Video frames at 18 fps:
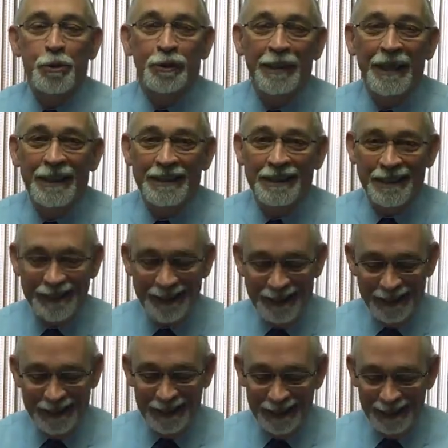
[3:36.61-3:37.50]
We like to
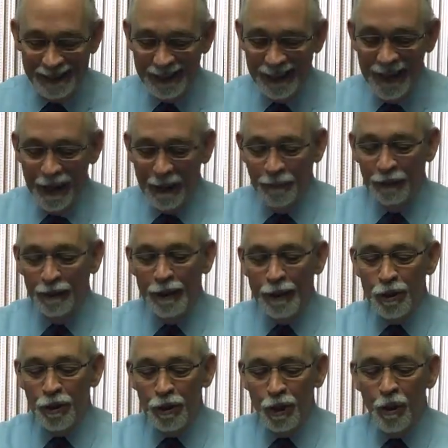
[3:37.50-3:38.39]
see things. But
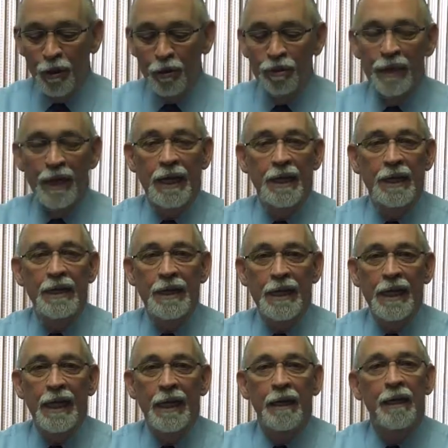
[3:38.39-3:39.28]
this shows that
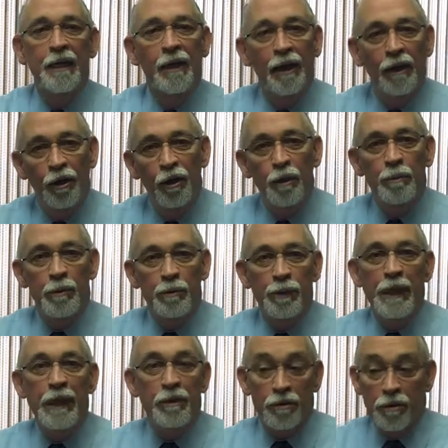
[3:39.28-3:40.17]
indeed human
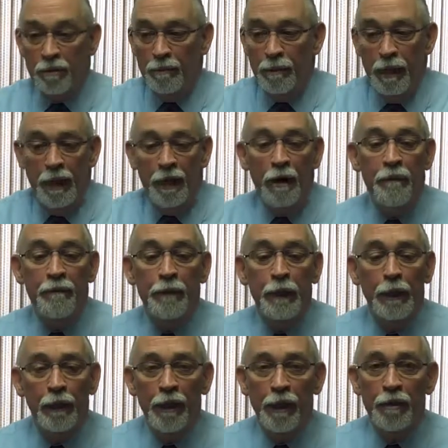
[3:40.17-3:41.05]
beings are made up of
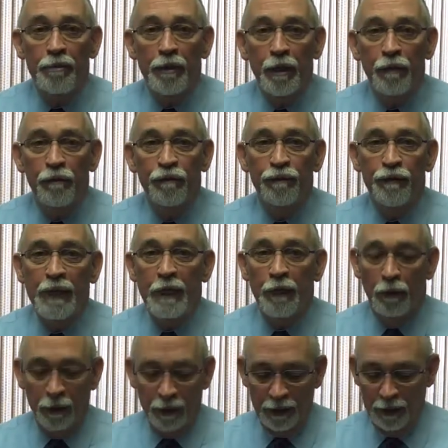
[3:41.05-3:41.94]
an electrical
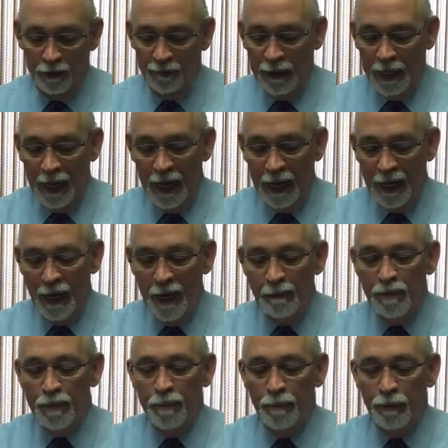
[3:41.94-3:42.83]
field. And
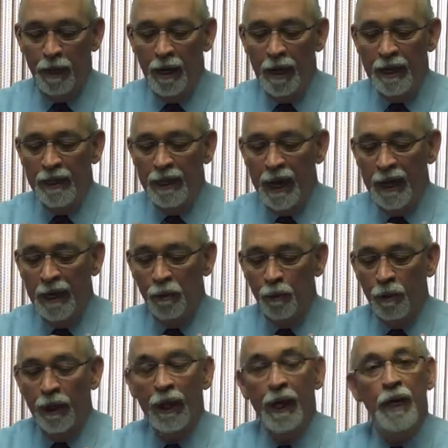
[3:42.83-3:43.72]
I'm supplying that and
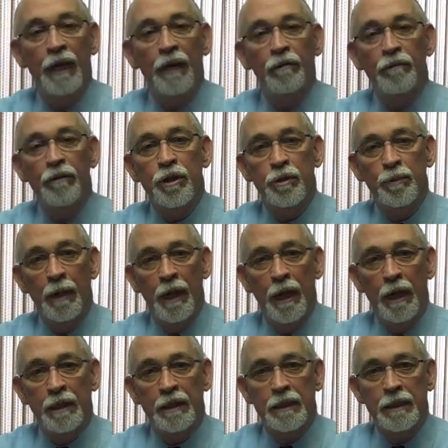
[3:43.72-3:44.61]
we're getting a
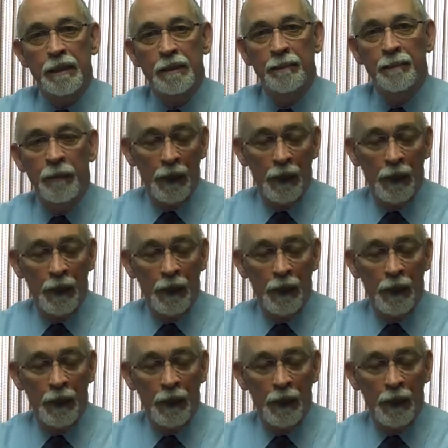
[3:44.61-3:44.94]
response.